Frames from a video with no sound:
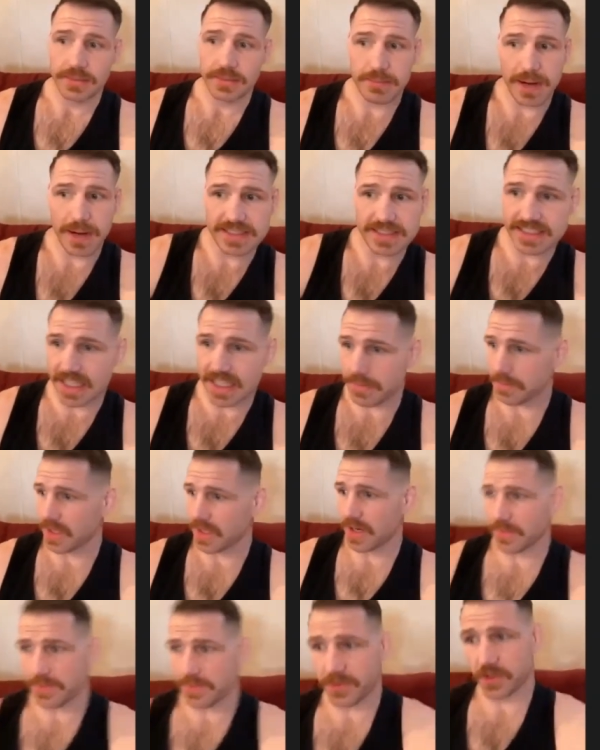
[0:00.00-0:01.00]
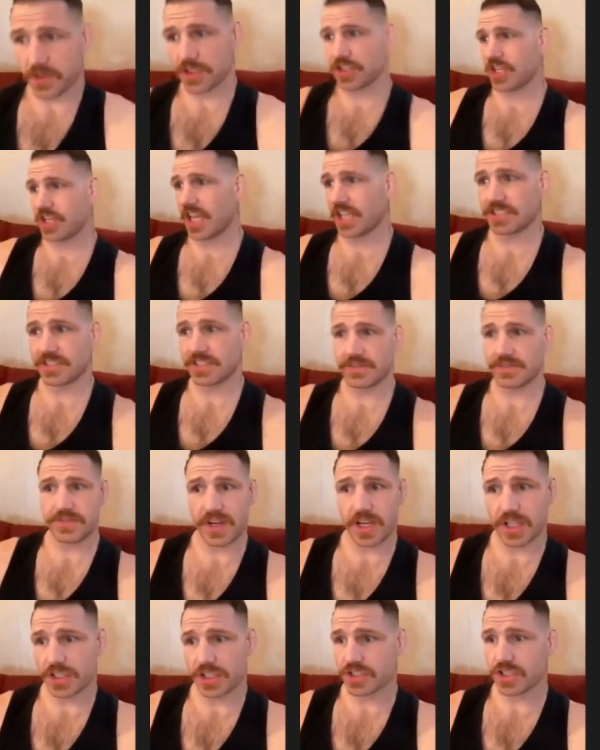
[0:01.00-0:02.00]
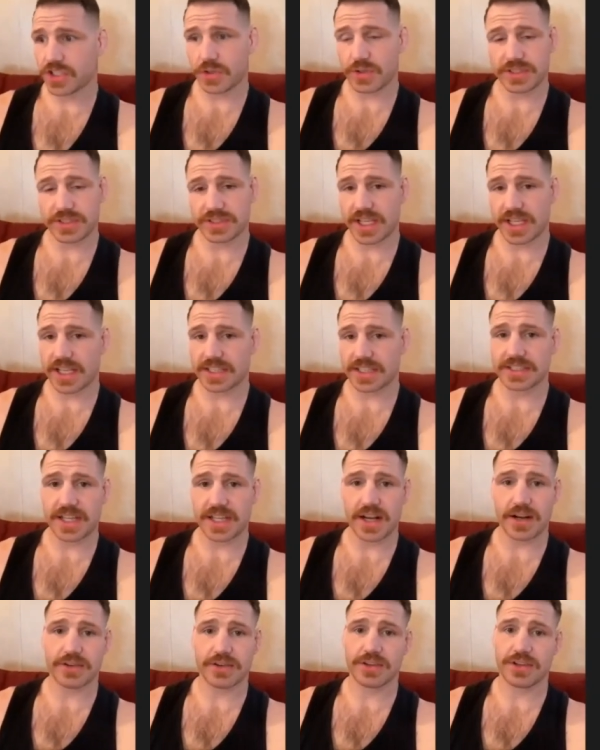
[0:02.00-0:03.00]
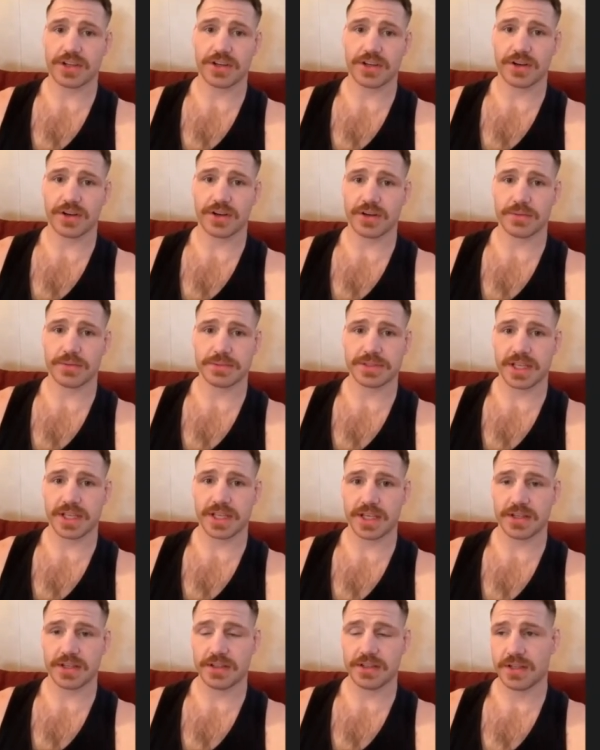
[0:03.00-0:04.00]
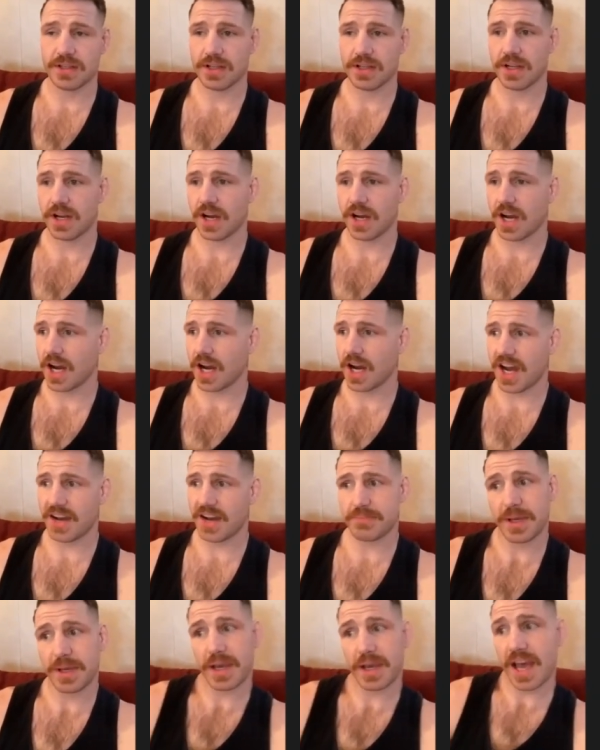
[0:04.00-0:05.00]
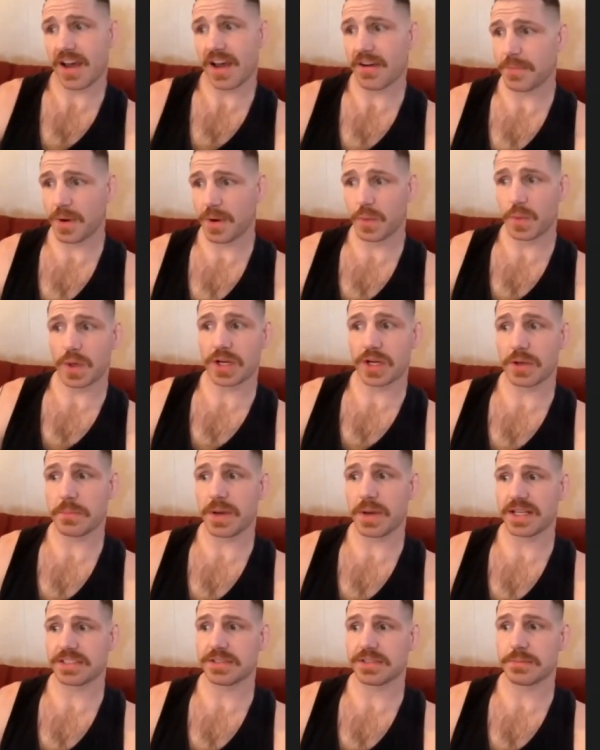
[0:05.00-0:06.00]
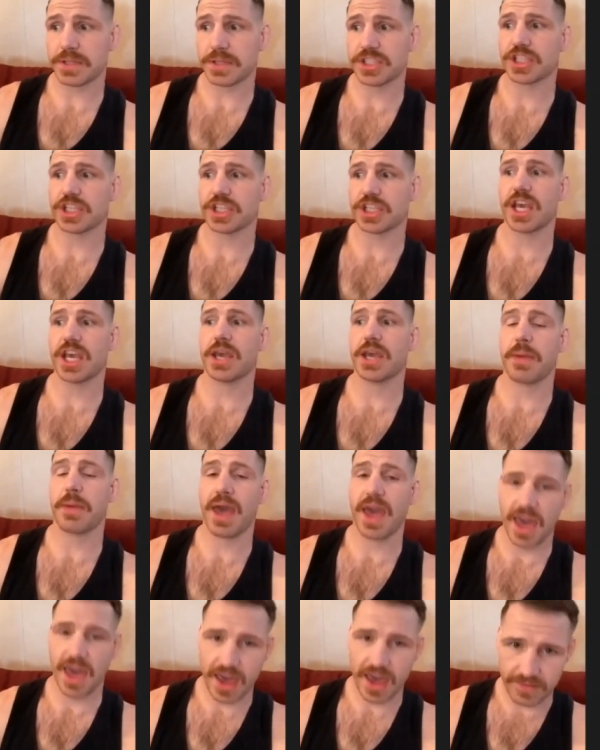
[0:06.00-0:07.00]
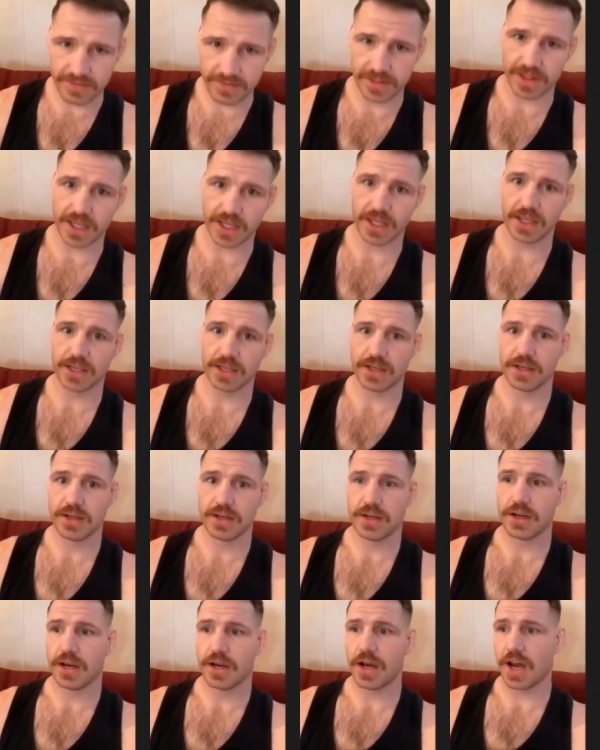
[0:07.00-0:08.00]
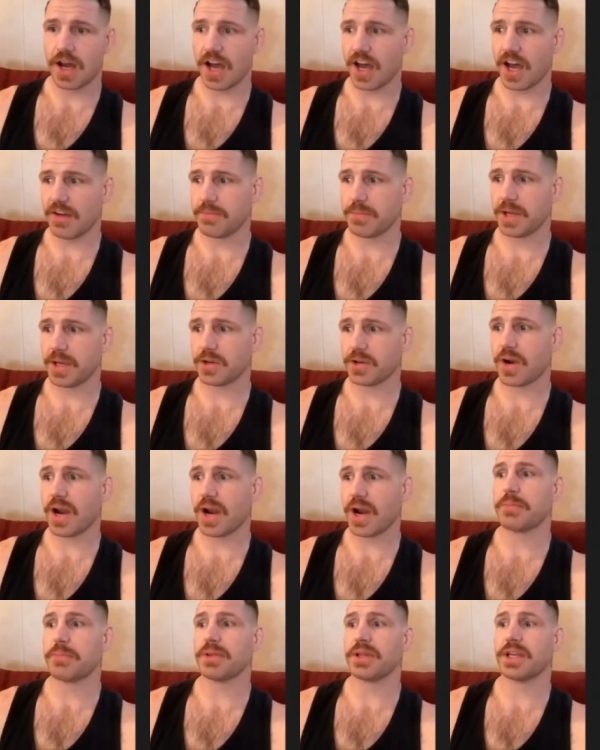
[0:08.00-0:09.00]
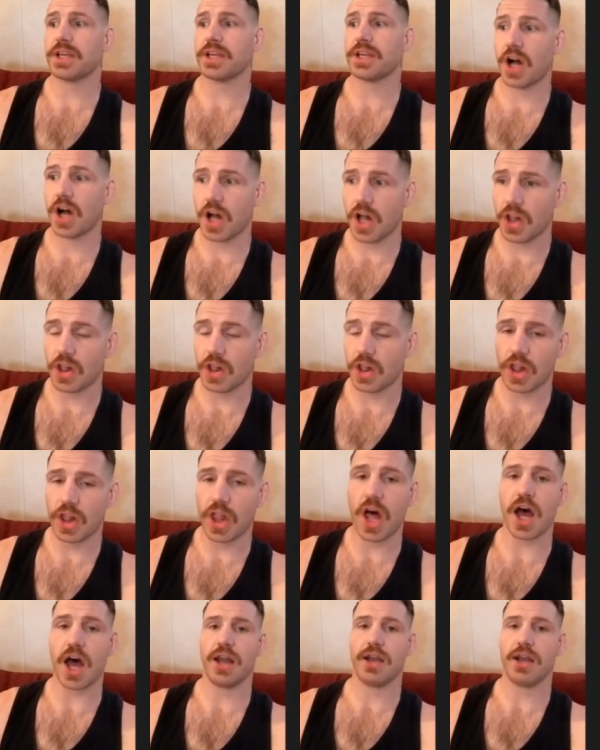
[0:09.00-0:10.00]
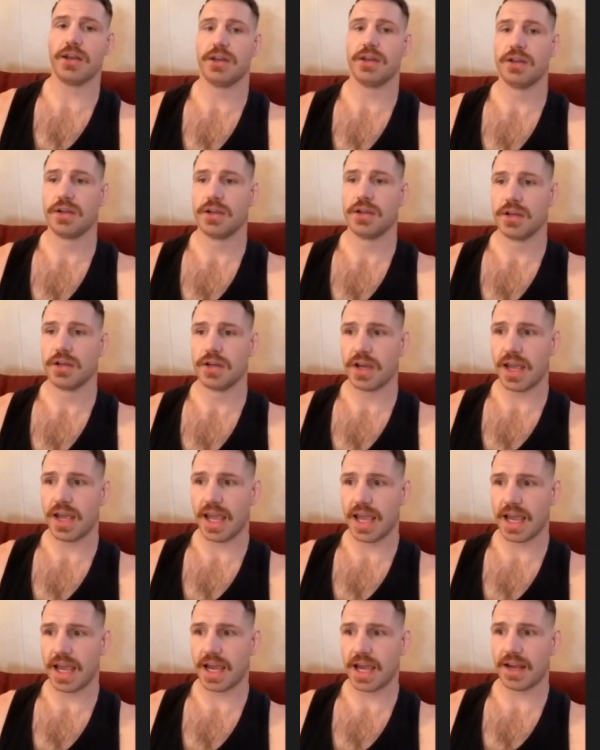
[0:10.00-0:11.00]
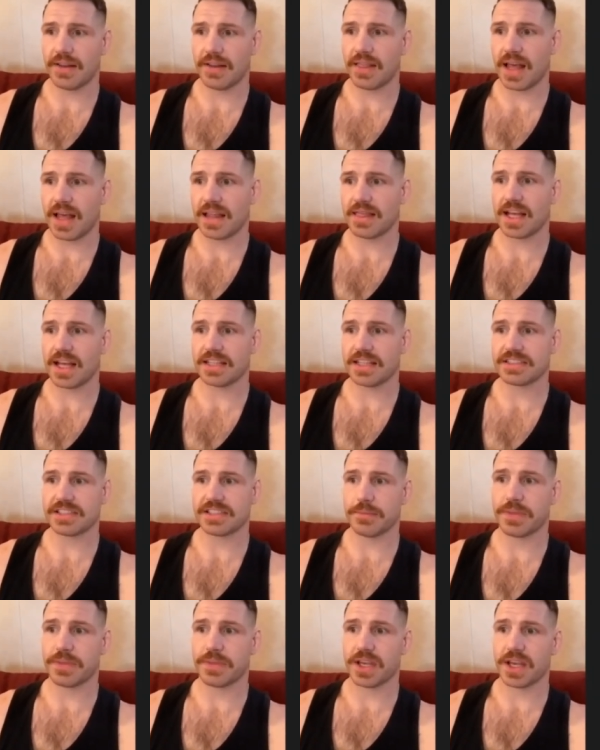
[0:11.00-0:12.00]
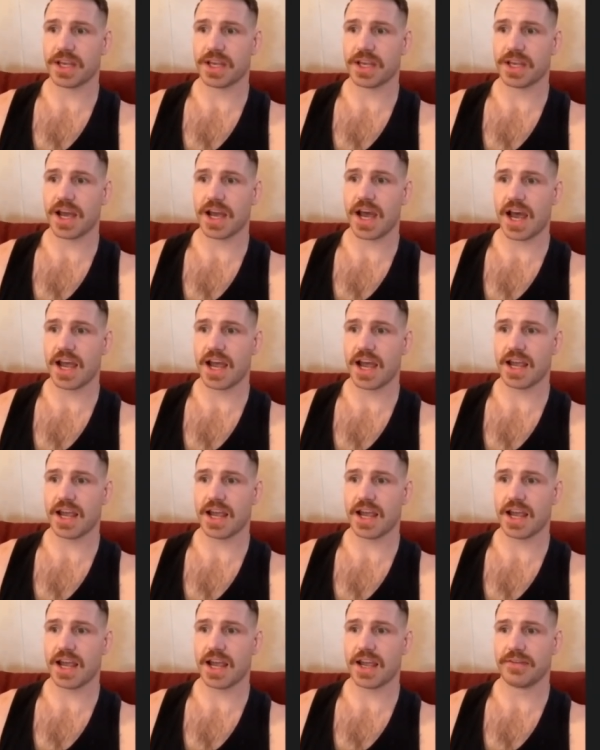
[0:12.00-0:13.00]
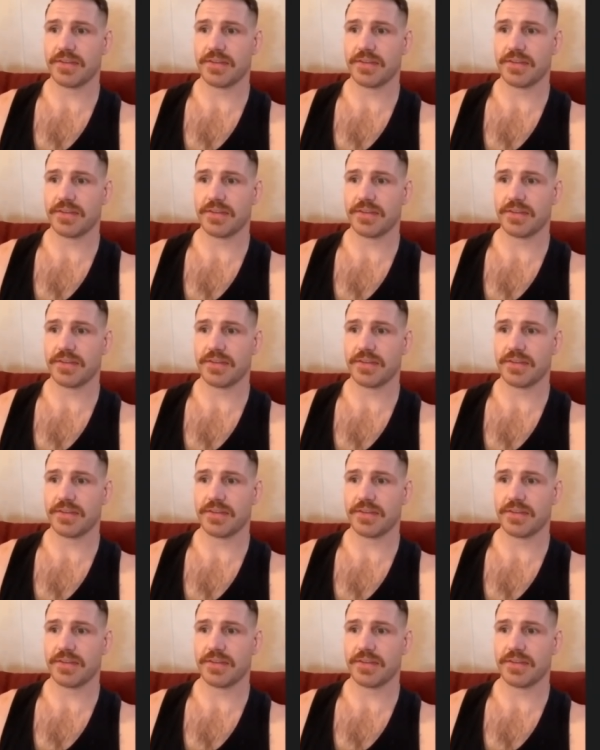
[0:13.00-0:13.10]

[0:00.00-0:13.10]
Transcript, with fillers: Might set me up for a chance to fucking choke his ass out. You know what I'm saying? Uh, I've been I've been working my submission game heavily. Uh, I've been grappling a lot, and that that's something that I